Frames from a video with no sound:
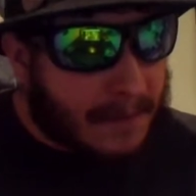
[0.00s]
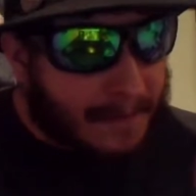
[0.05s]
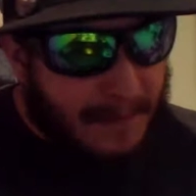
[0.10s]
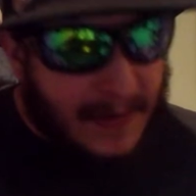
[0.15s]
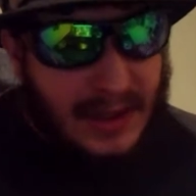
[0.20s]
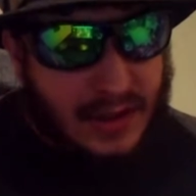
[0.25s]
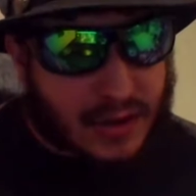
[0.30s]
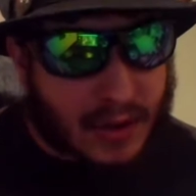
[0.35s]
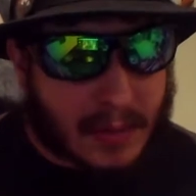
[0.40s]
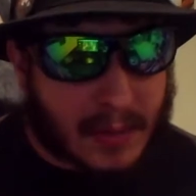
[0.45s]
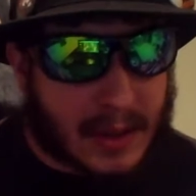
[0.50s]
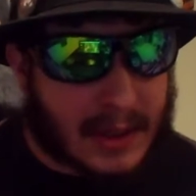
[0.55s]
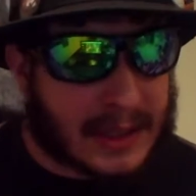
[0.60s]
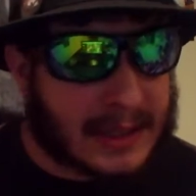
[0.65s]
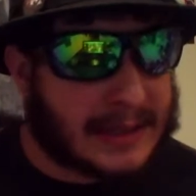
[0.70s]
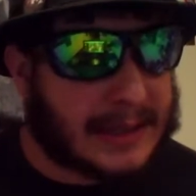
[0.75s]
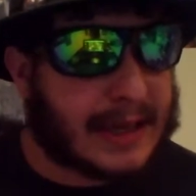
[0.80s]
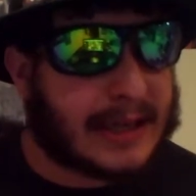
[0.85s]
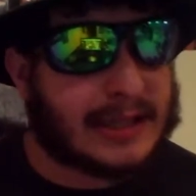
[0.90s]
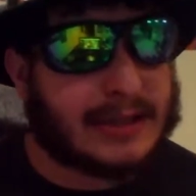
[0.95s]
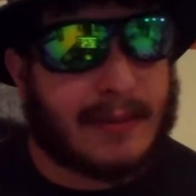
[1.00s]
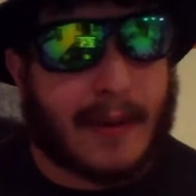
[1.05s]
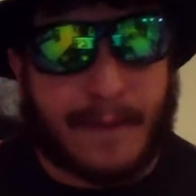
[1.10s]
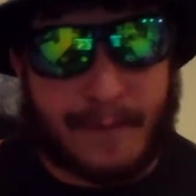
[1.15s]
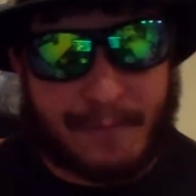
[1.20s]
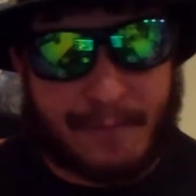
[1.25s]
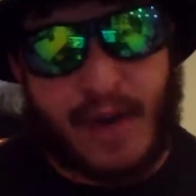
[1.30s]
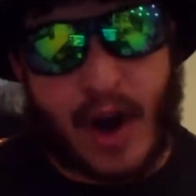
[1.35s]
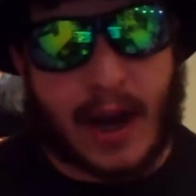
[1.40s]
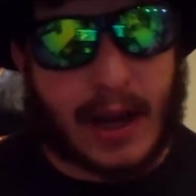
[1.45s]
Eventually I'm gonna get that because I'm a
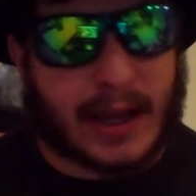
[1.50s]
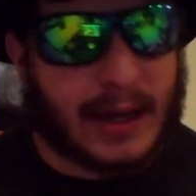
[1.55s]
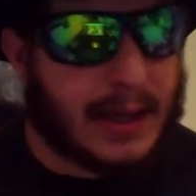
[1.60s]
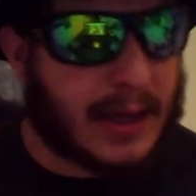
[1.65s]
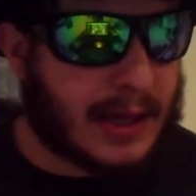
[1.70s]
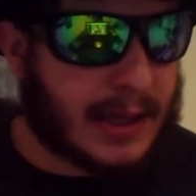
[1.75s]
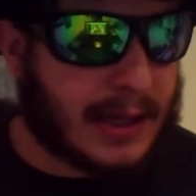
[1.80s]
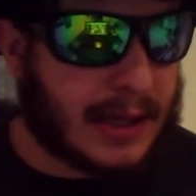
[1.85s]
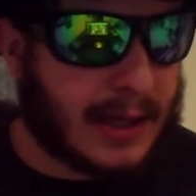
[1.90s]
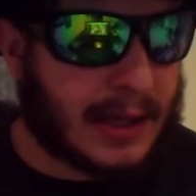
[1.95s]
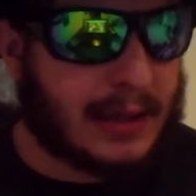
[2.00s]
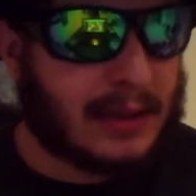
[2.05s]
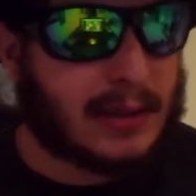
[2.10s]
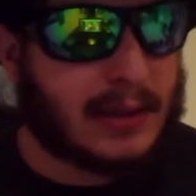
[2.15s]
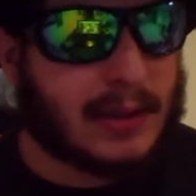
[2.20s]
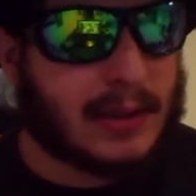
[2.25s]
fucking idiot.